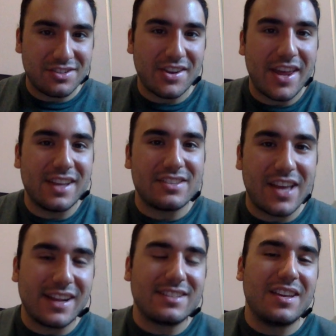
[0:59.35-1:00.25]
today is
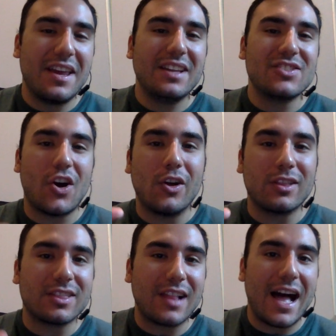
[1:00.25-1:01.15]
that it takes a
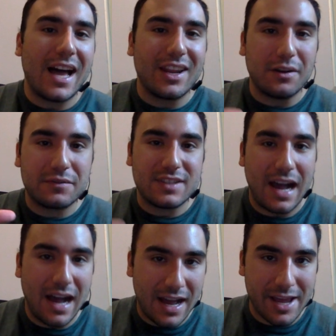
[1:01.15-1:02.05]
lot of
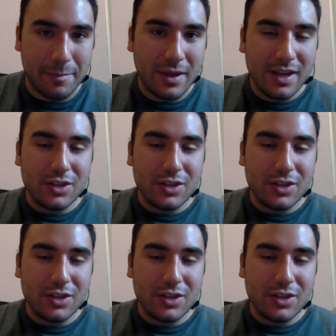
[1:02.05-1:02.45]
time